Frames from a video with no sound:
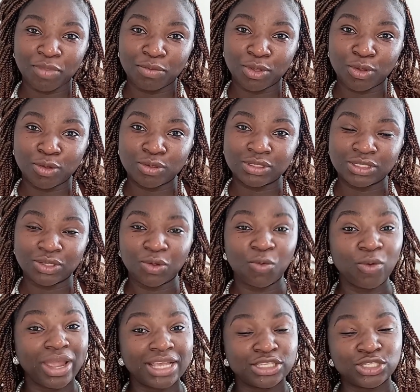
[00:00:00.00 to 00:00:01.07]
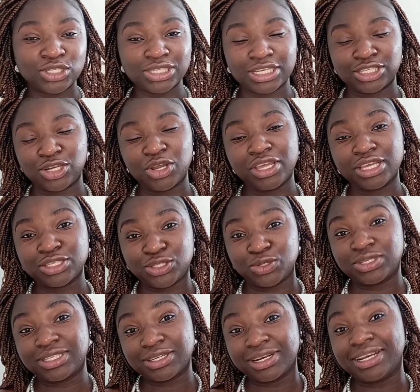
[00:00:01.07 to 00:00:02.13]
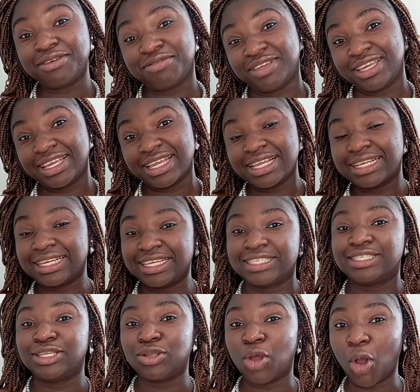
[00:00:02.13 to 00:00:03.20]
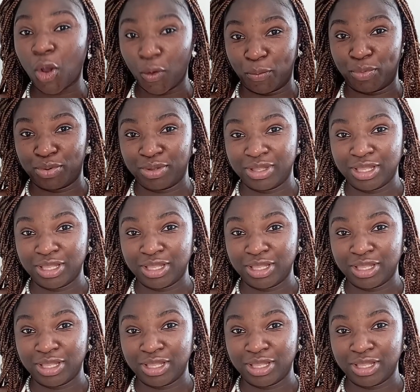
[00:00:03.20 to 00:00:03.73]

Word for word: Because as, as long as you're still living, there's still hope.